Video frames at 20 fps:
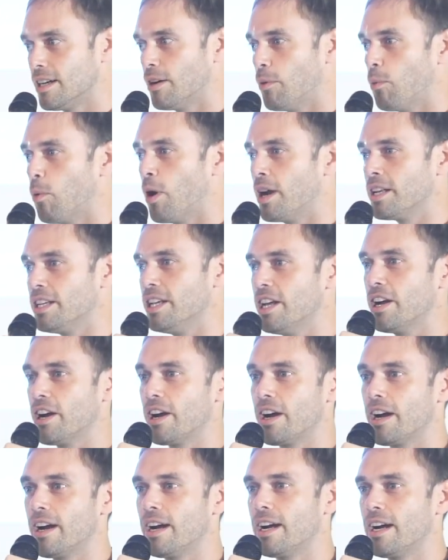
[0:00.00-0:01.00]
One
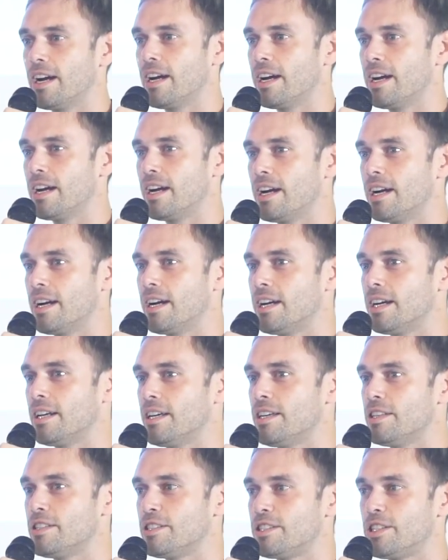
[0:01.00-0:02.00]
year.
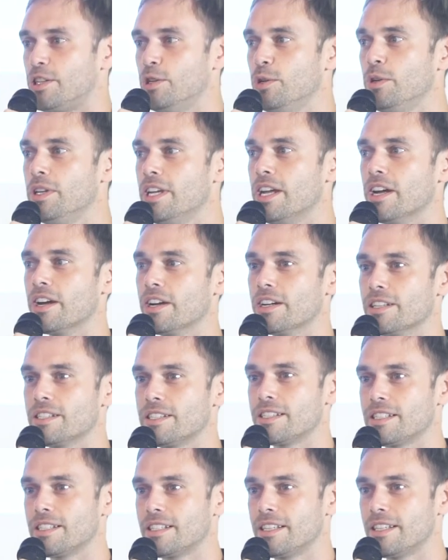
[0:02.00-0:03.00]
Two
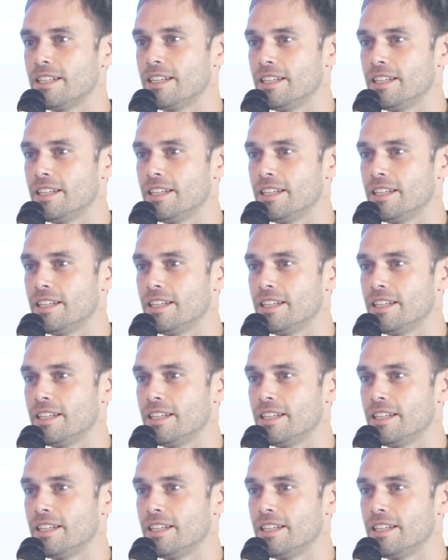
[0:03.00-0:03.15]
years.